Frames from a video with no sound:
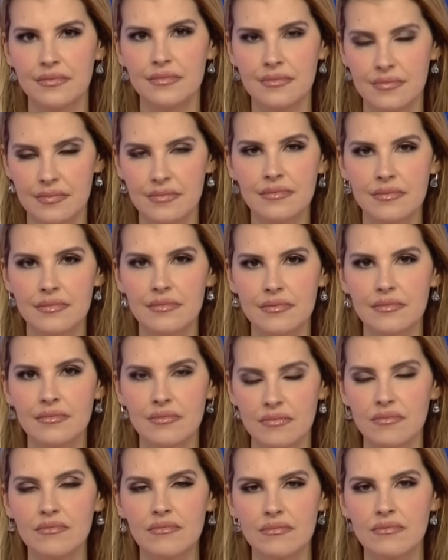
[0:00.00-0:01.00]

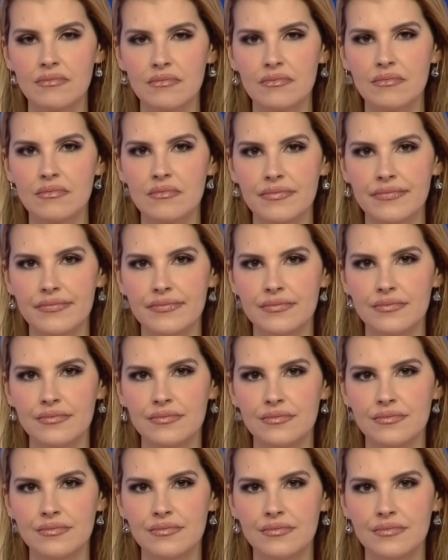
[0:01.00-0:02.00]

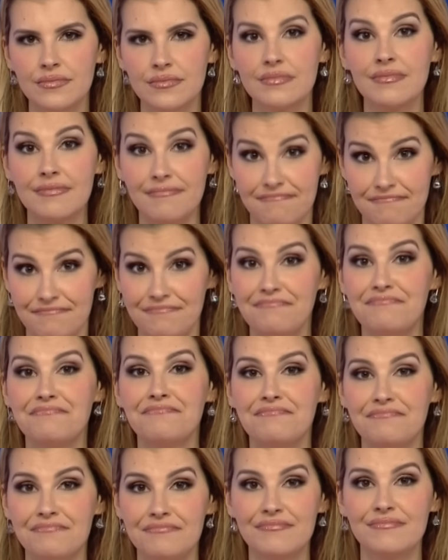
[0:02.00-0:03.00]

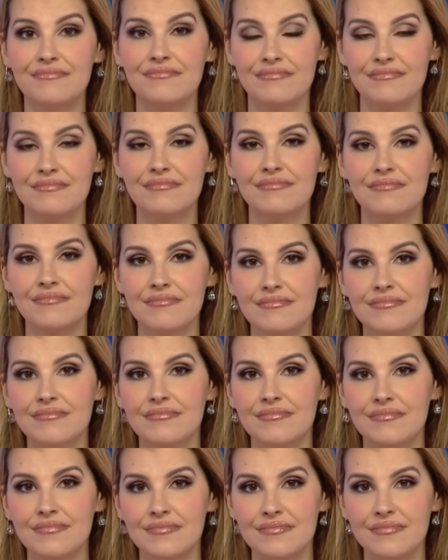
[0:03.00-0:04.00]

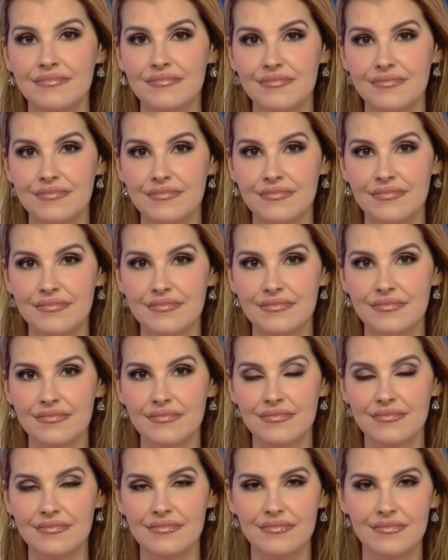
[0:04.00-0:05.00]

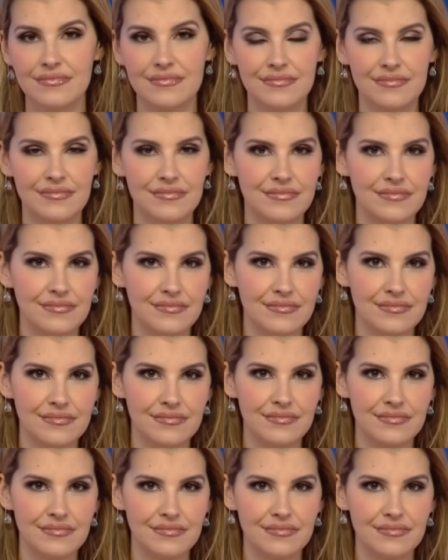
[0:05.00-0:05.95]
(silent)